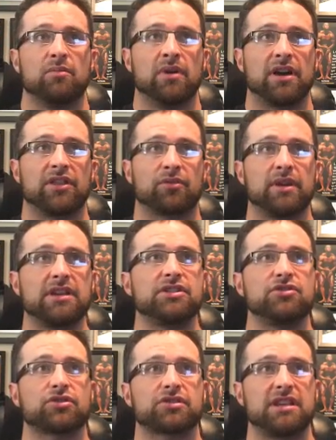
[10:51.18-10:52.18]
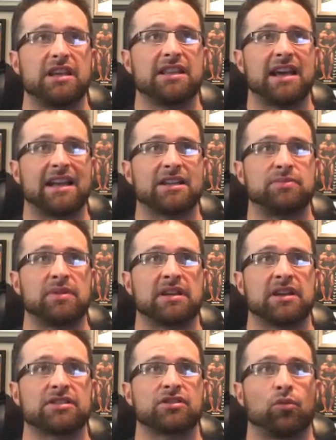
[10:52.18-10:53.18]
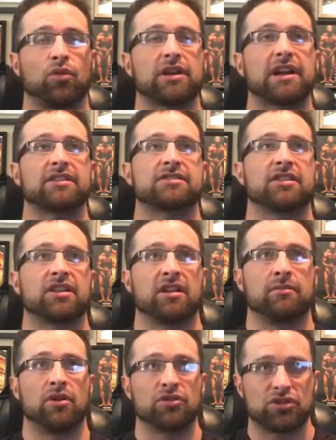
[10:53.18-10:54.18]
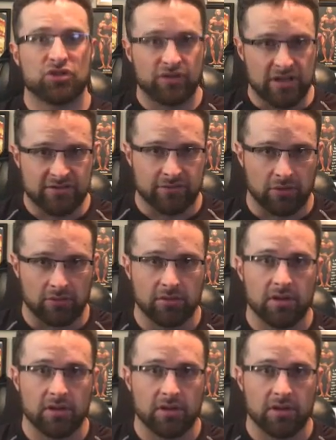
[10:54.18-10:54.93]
But the reason you're seeing that is because the workouts that are the most stressful,